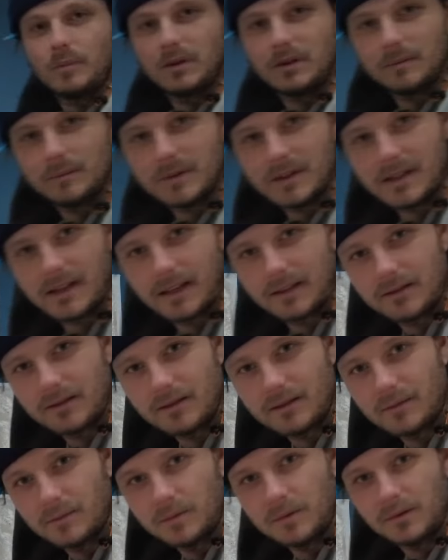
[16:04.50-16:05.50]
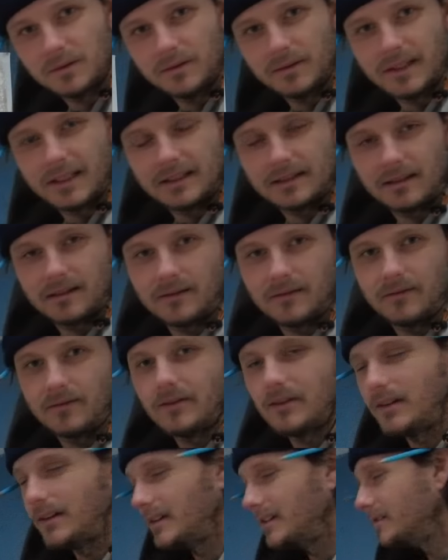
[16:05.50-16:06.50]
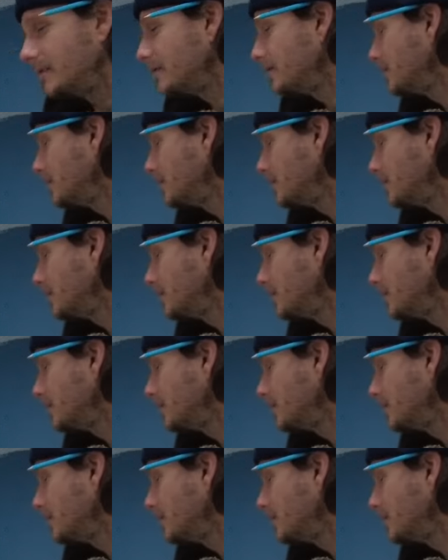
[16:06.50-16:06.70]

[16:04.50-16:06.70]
bottom section of wall. That's like, there's